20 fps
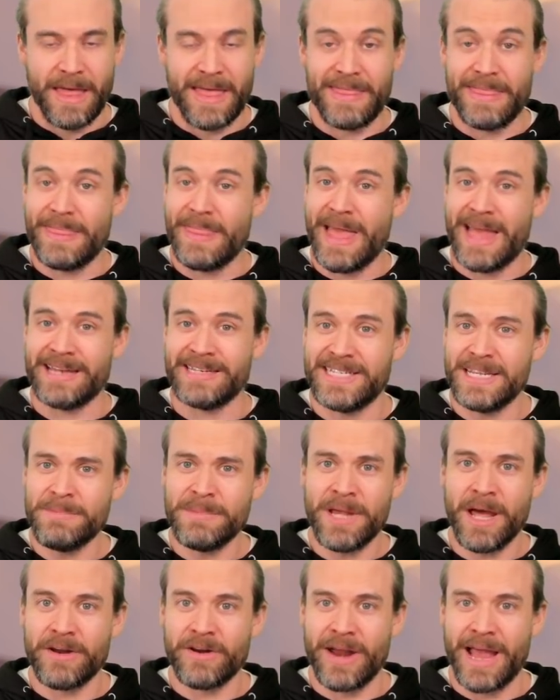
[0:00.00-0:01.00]
And
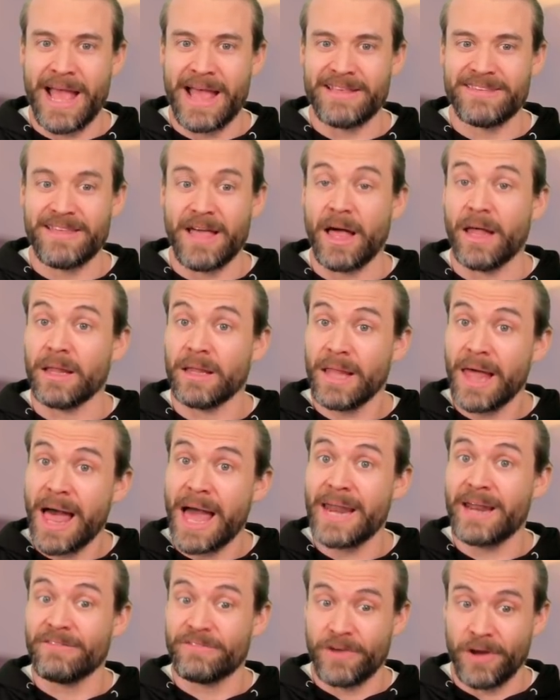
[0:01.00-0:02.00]
Demon Hunter has a
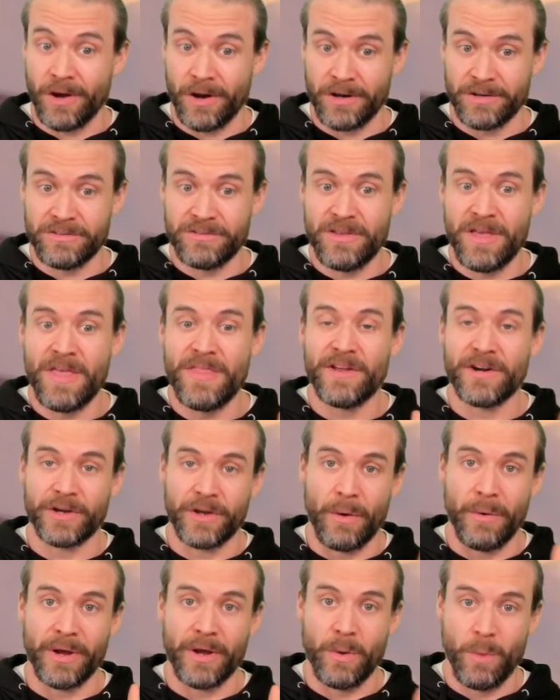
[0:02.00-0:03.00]
lot of cards that are
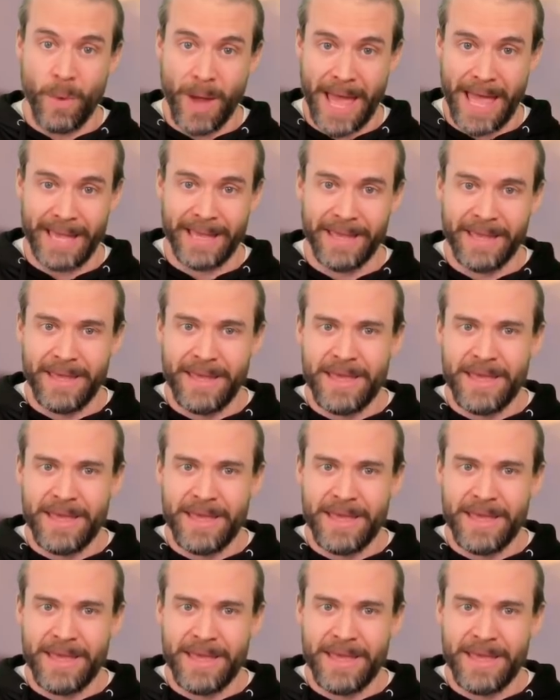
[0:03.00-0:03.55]
going away.